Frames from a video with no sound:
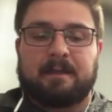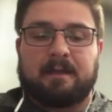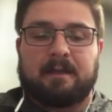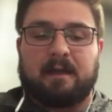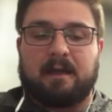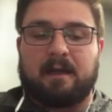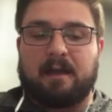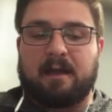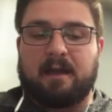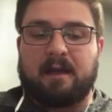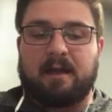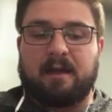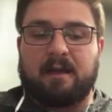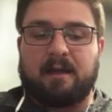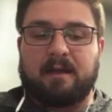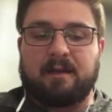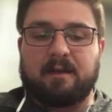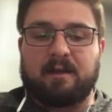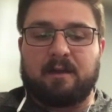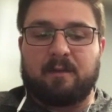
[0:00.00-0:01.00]

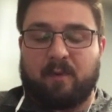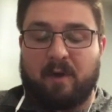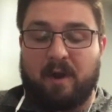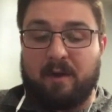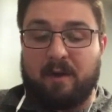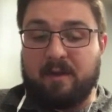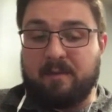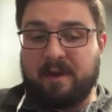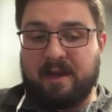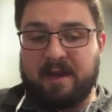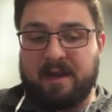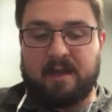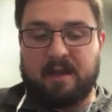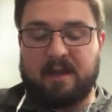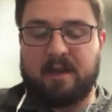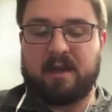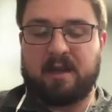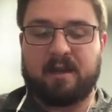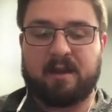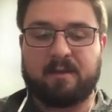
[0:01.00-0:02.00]
probably my
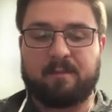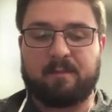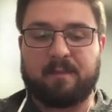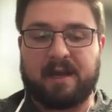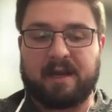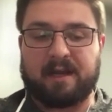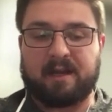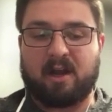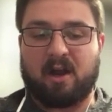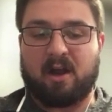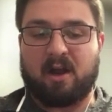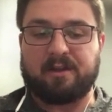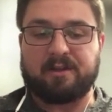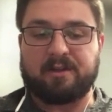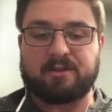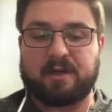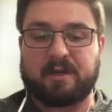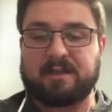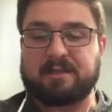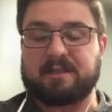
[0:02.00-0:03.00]

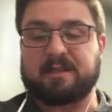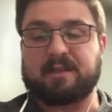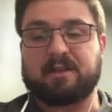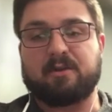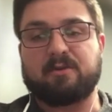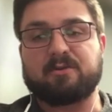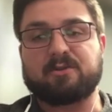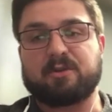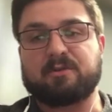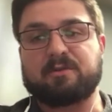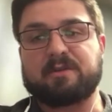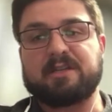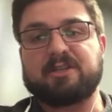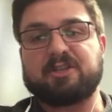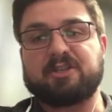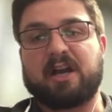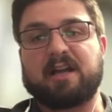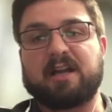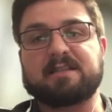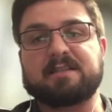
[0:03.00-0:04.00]
college wrestling coach, O.T.
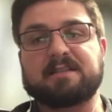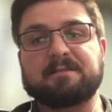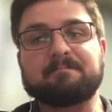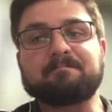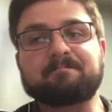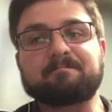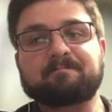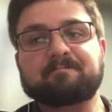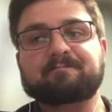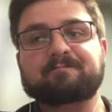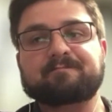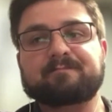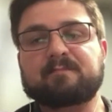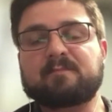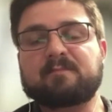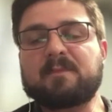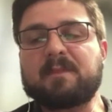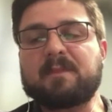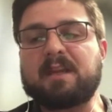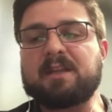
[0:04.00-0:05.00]
Johnson.
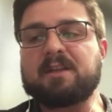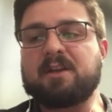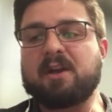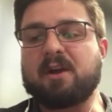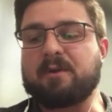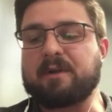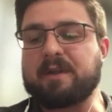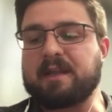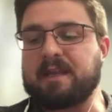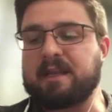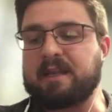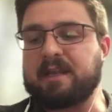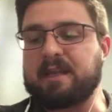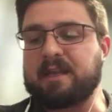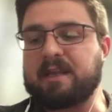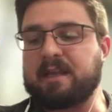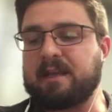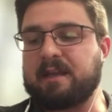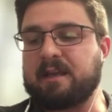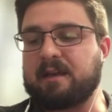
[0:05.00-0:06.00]

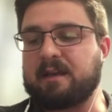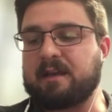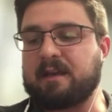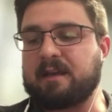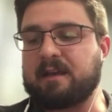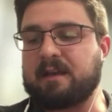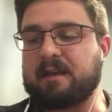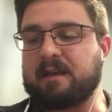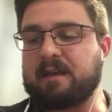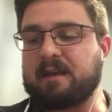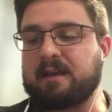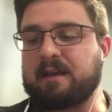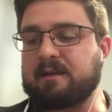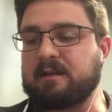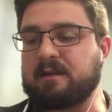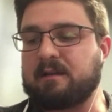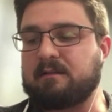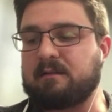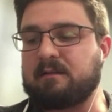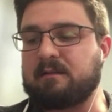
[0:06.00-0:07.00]
He
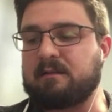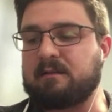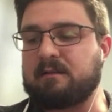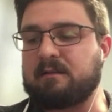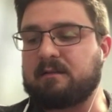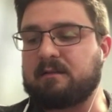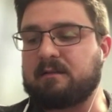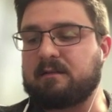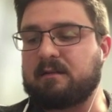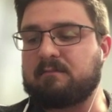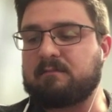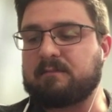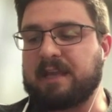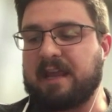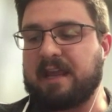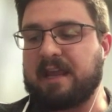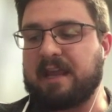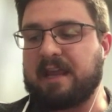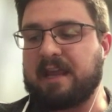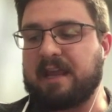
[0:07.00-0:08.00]
gave me a
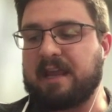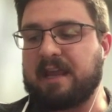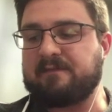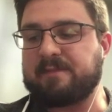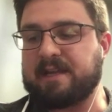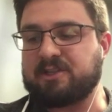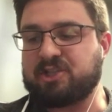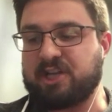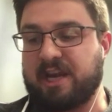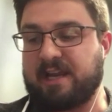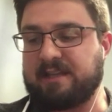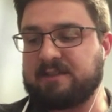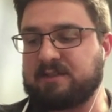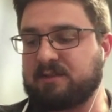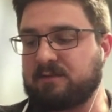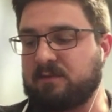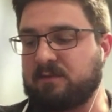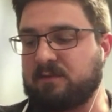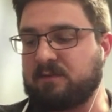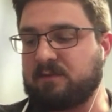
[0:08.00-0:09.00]
chance when
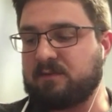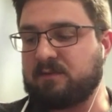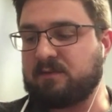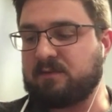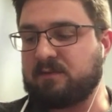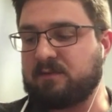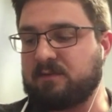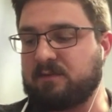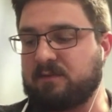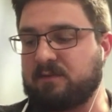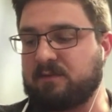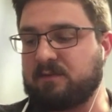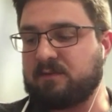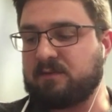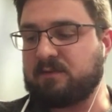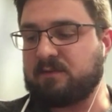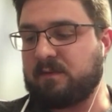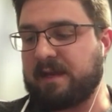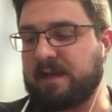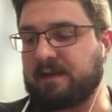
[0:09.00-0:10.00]
nobody else
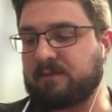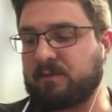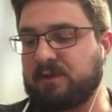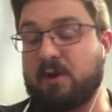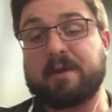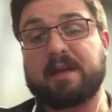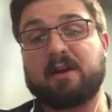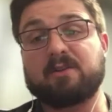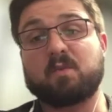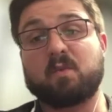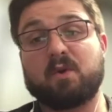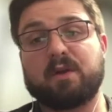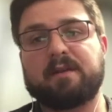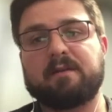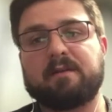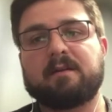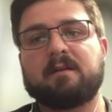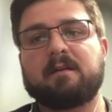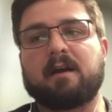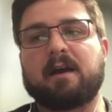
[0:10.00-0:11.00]
would.
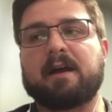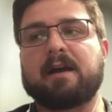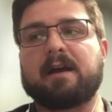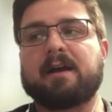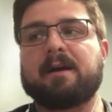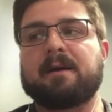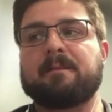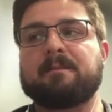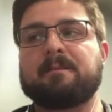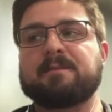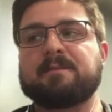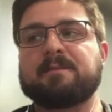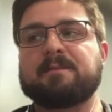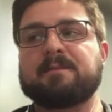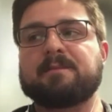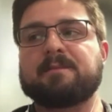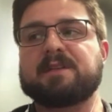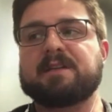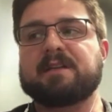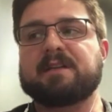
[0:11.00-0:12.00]

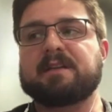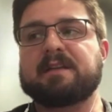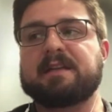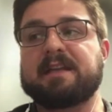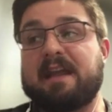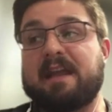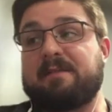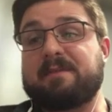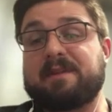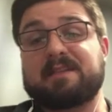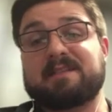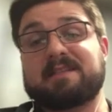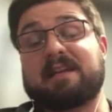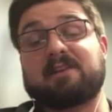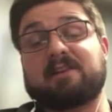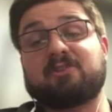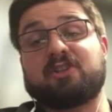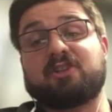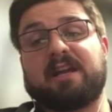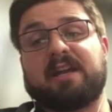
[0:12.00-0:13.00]
He gave me a second
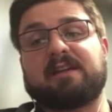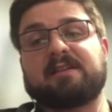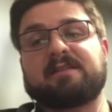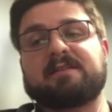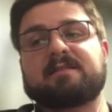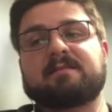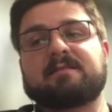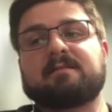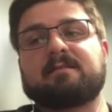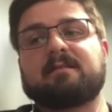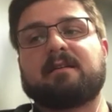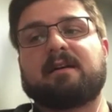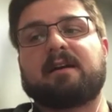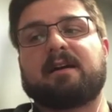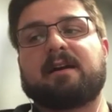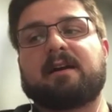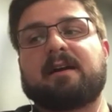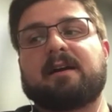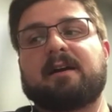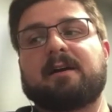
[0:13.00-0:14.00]
chance
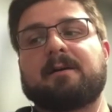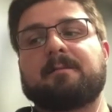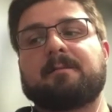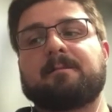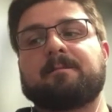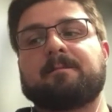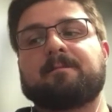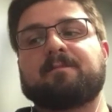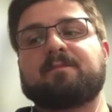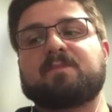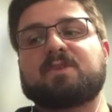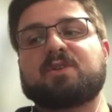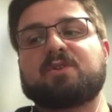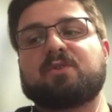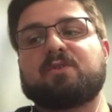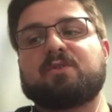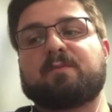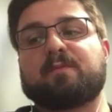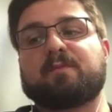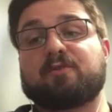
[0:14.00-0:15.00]

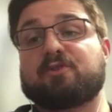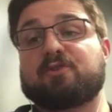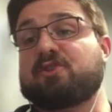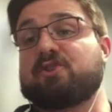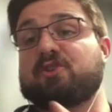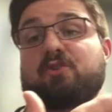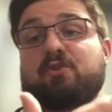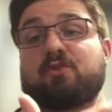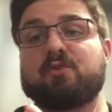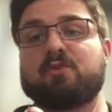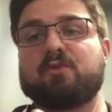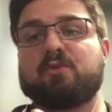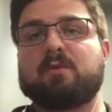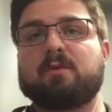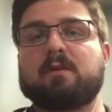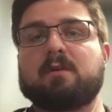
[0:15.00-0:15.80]
to pursue